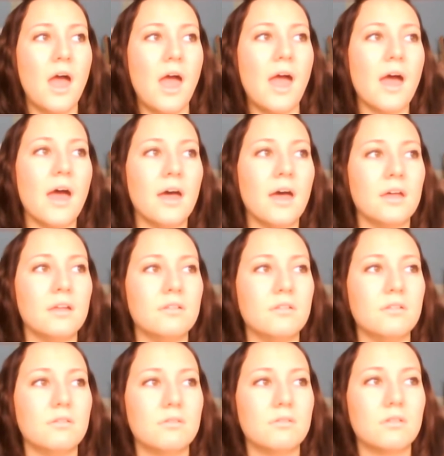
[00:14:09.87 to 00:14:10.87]

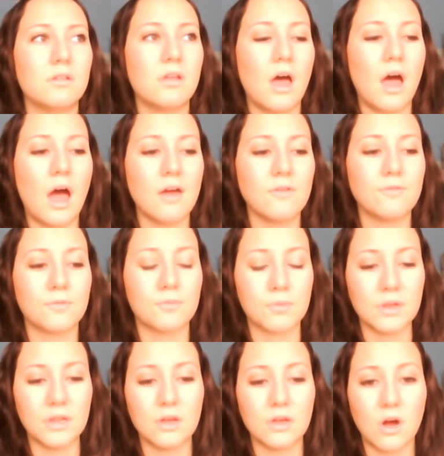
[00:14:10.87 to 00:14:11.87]
And I've really